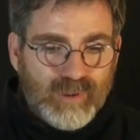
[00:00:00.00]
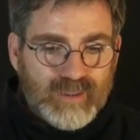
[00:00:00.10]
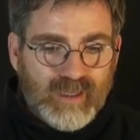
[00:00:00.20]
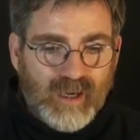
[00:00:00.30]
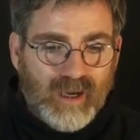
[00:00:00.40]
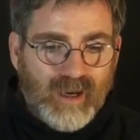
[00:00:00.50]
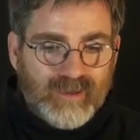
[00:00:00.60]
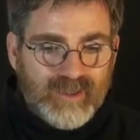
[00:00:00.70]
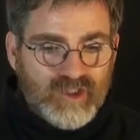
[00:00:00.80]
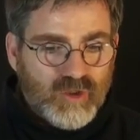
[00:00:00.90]
put
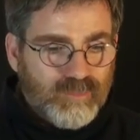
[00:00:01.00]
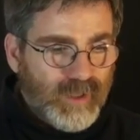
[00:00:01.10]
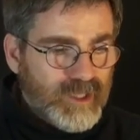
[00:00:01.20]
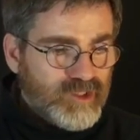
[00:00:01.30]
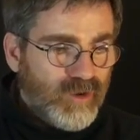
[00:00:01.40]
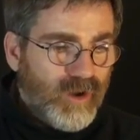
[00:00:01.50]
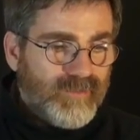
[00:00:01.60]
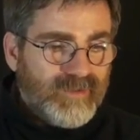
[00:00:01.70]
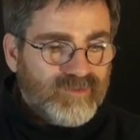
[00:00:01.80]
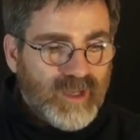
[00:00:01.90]
additional pressure
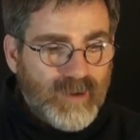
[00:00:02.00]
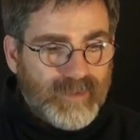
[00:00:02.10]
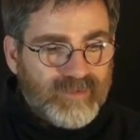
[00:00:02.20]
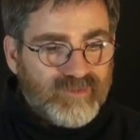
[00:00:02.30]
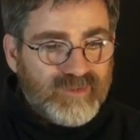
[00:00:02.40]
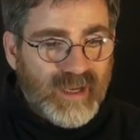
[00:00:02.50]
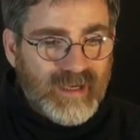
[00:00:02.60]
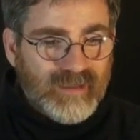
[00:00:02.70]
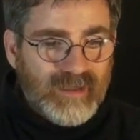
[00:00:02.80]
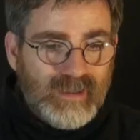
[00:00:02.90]
on the Islamic
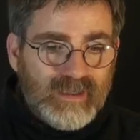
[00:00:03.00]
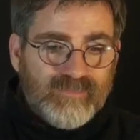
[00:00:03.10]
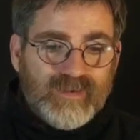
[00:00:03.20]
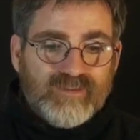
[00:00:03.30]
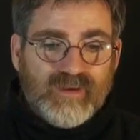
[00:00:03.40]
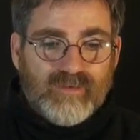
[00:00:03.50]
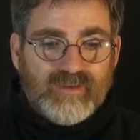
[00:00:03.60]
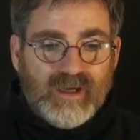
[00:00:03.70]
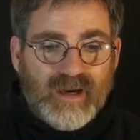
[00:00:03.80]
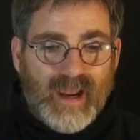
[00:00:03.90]
State. Defense
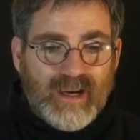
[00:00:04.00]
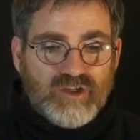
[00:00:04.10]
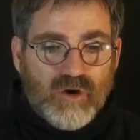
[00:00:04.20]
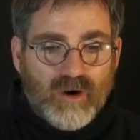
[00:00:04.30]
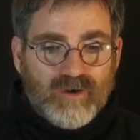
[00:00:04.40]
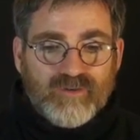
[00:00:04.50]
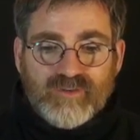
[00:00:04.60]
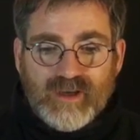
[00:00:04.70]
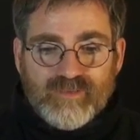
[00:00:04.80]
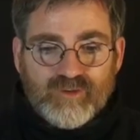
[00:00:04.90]
Secretary Ash Carter
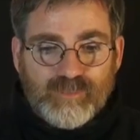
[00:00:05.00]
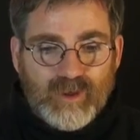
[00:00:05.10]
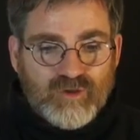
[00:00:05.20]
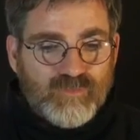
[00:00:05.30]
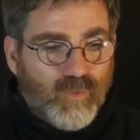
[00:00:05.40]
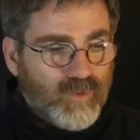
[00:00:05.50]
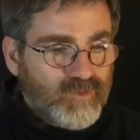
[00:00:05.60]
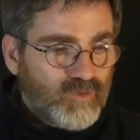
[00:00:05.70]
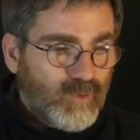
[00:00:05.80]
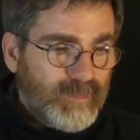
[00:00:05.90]
said the special
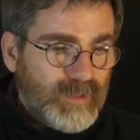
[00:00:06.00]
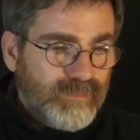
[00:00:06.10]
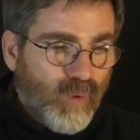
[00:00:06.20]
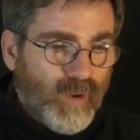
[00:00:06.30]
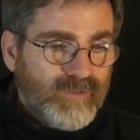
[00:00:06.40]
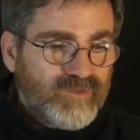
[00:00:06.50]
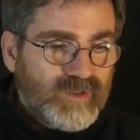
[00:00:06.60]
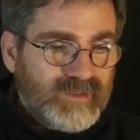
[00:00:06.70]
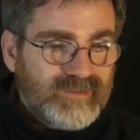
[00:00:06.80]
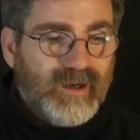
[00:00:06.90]
forces will be poised
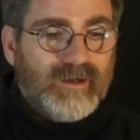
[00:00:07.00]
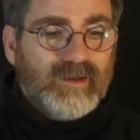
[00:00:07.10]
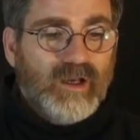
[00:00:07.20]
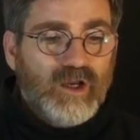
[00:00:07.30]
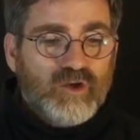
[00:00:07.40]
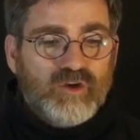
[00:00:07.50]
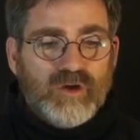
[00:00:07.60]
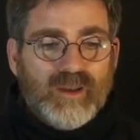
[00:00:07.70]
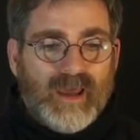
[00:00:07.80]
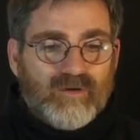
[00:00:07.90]
to conduct
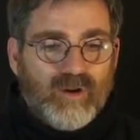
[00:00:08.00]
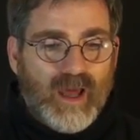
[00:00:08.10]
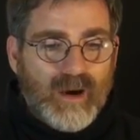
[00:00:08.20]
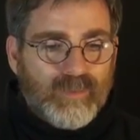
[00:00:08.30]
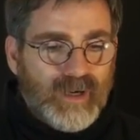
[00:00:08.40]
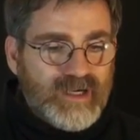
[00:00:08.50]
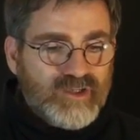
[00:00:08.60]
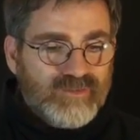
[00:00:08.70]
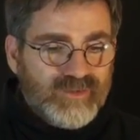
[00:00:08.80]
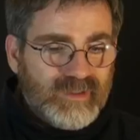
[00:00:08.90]
unilateral
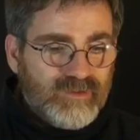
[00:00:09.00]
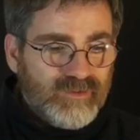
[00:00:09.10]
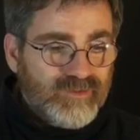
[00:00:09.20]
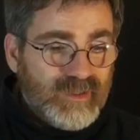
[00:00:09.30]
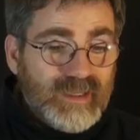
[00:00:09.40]
operations into